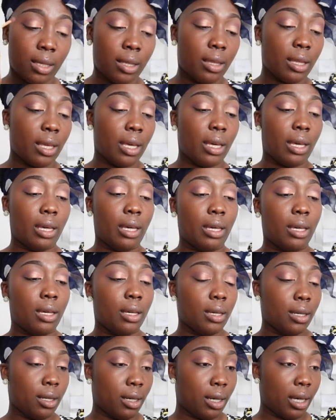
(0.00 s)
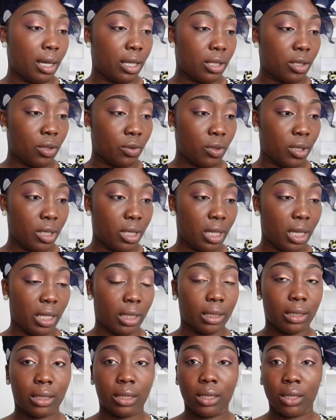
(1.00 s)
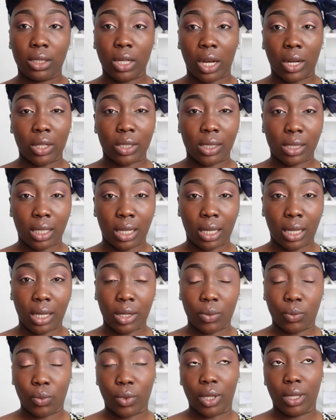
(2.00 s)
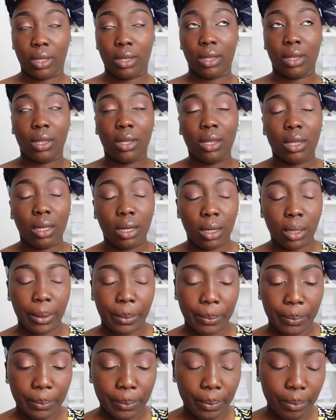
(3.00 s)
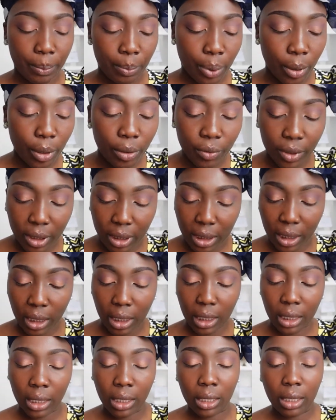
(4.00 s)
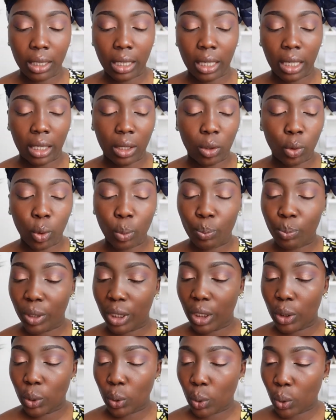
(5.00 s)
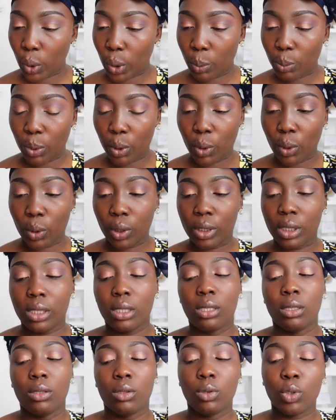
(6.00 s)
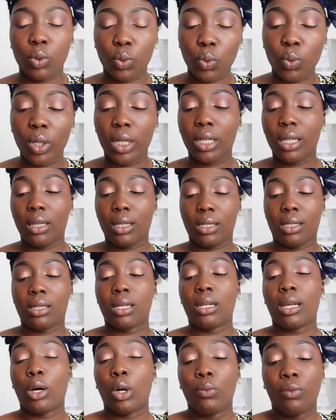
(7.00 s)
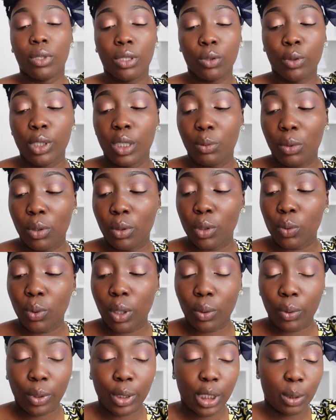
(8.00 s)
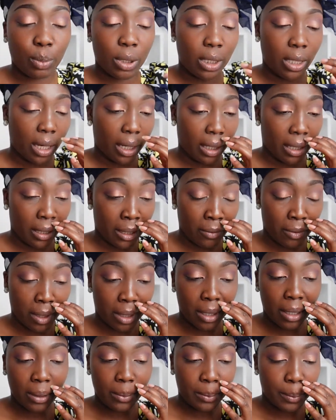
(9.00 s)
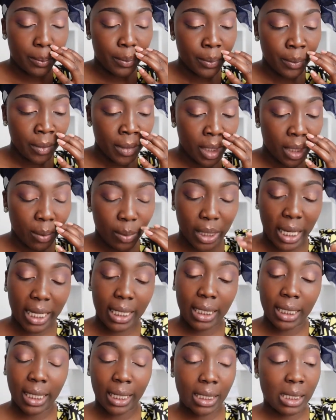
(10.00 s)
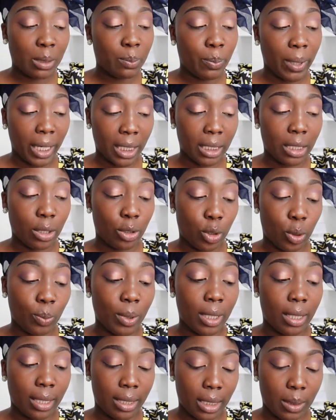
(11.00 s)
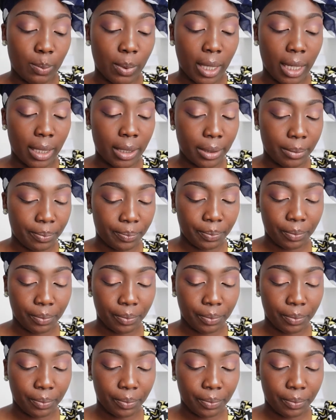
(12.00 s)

they associate dark skin with um, poverty and not being good because those who work in the sun are always going to be those who are going to be dark and everything. But I didn't expect it to be this bad.